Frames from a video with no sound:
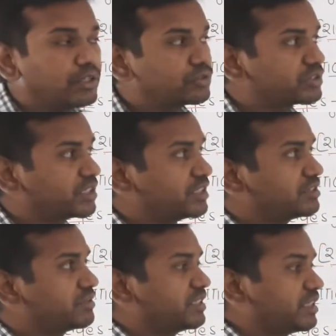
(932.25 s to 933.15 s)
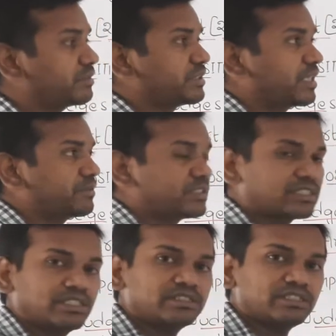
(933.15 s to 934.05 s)
So children, here we have
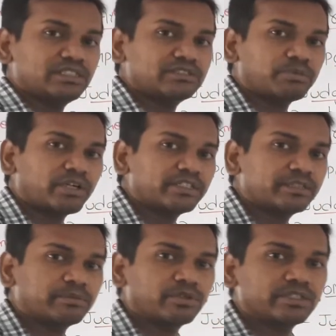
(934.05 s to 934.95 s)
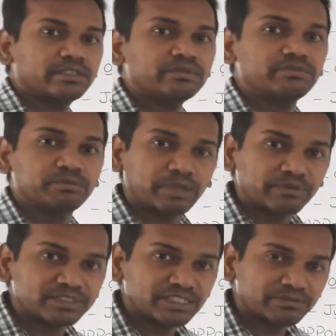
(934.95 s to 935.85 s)
discussed in this point about the
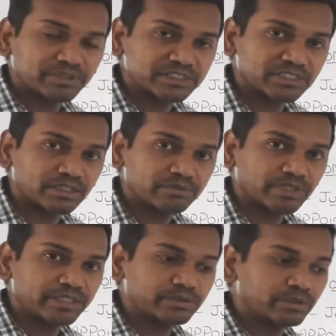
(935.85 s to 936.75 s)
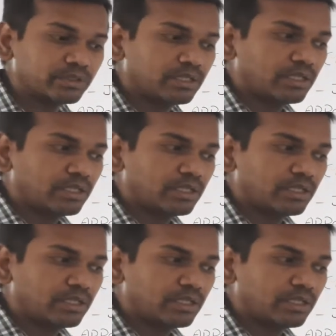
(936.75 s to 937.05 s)
powers and function of High Court.